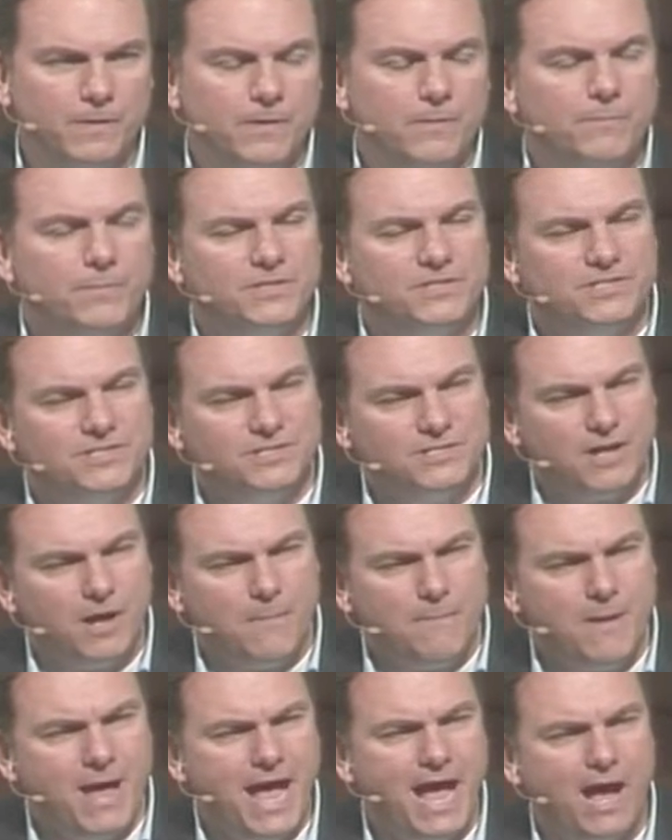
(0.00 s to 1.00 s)
But
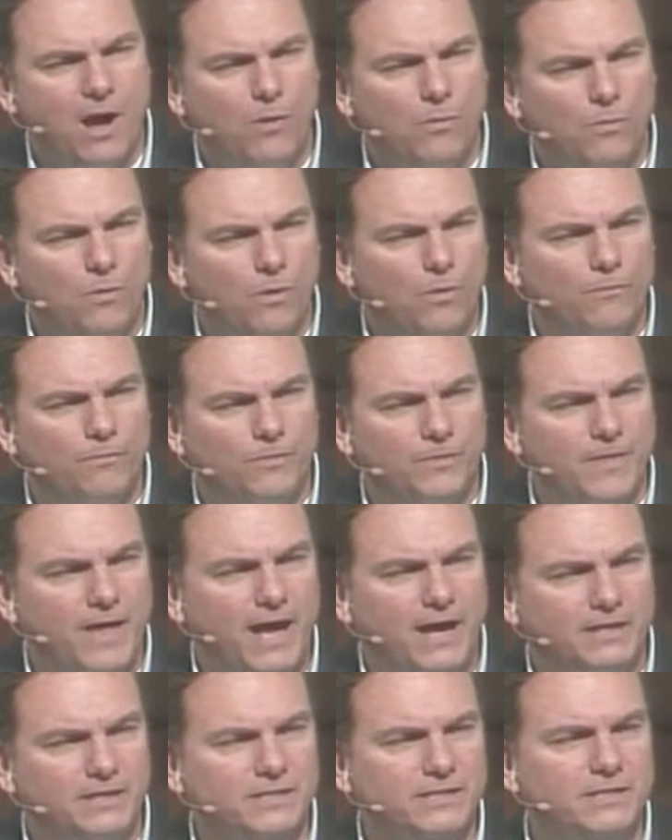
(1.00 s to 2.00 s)
somehow over
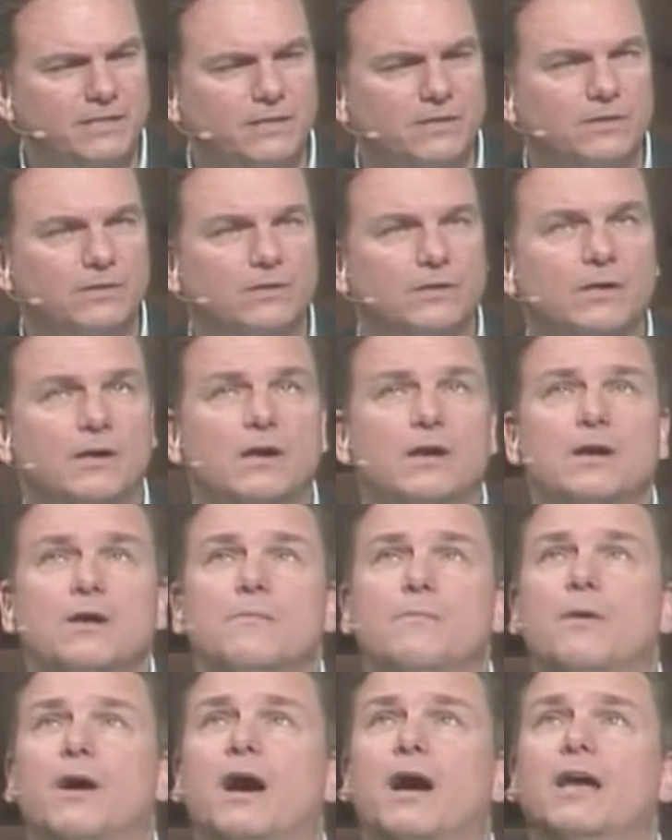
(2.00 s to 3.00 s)
that year,
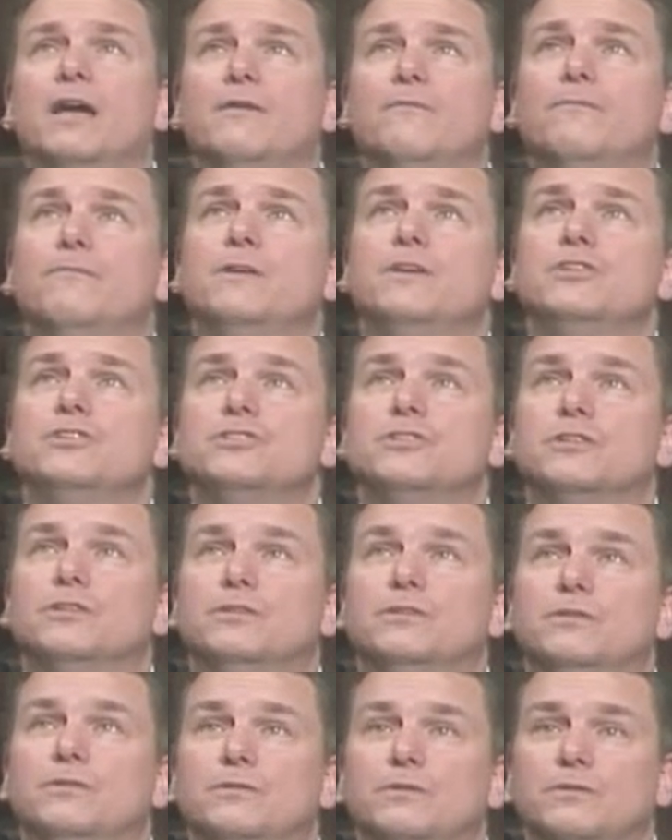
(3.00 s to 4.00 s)
my
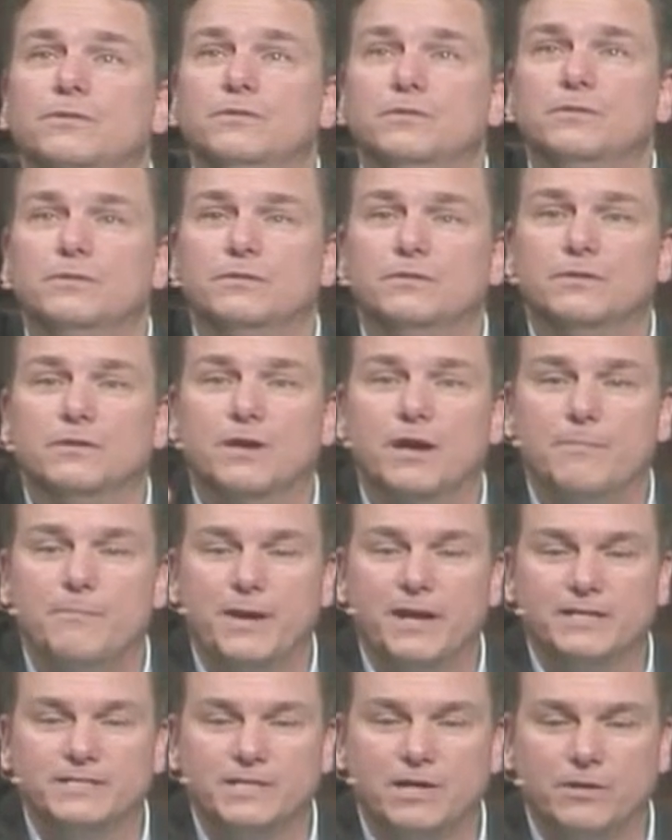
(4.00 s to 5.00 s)
vision got
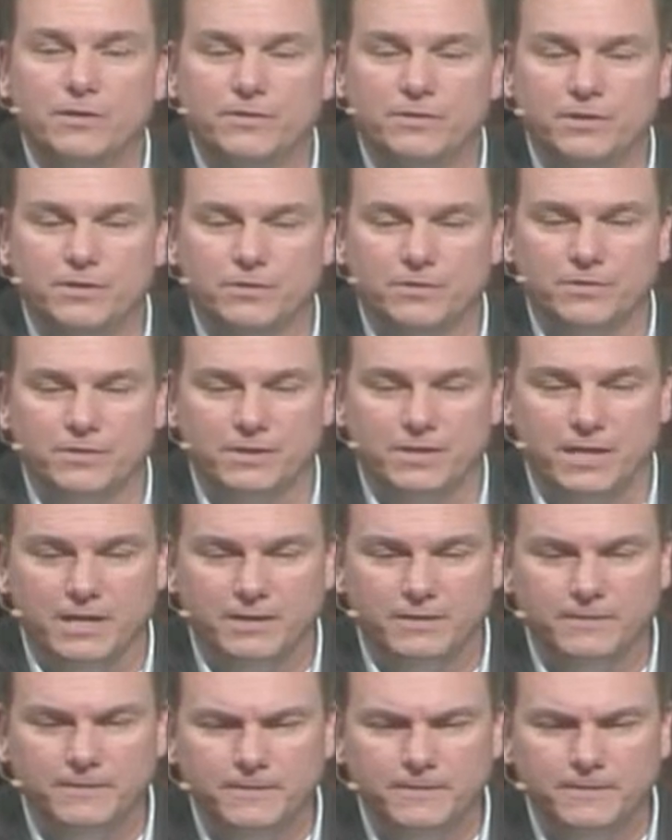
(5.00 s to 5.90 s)
back down on the earth again.